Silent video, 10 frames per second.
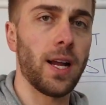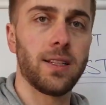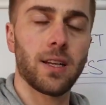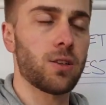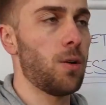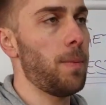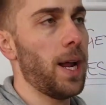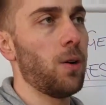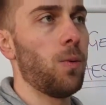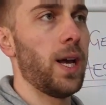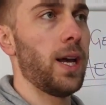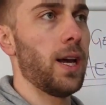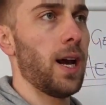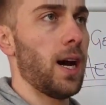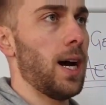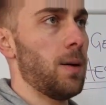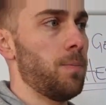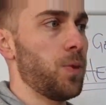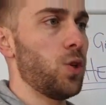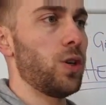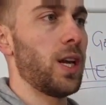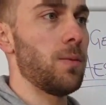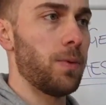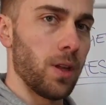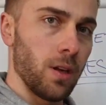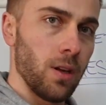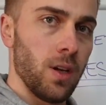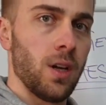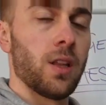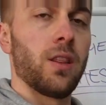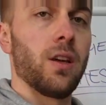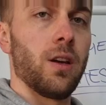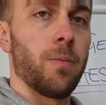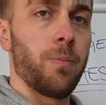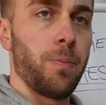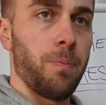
It does not matter where you keep the